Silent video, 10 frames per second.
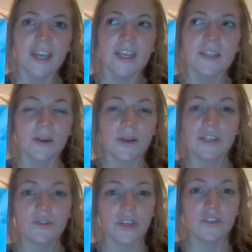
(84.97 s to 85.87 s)
So
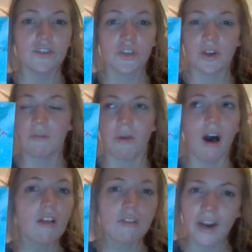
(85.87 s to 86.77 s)
his friends showed him
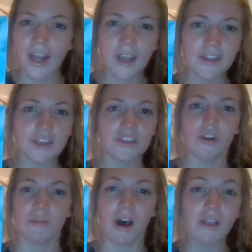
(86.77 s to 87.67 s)
all around. They
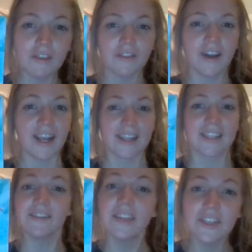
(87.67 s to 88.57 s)
showed him all the fun
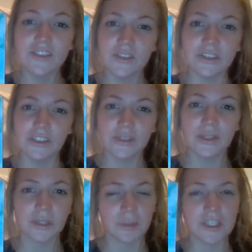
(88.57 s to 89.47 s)
activities you can do
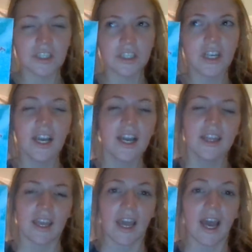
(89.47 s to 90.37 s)
in the winter.
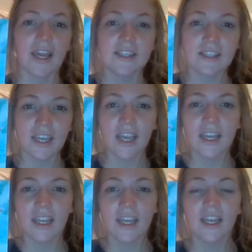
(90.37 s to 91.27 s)
They ice
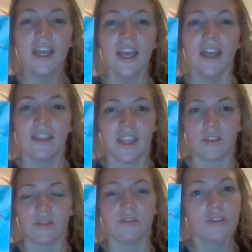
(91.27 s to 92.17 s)
skated, they
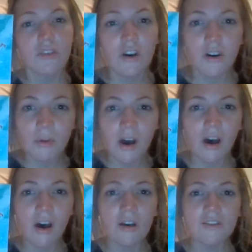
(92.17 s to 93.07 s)
threw
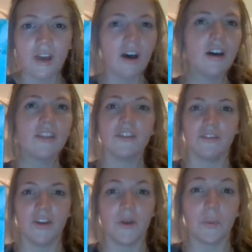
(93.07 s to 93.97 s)
snowballs, all the
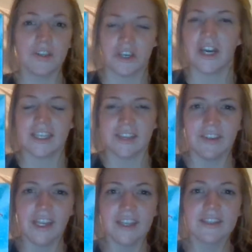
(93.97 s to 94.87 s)
fun winter
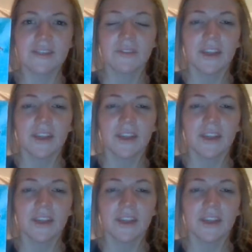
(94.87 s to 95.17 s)
activities.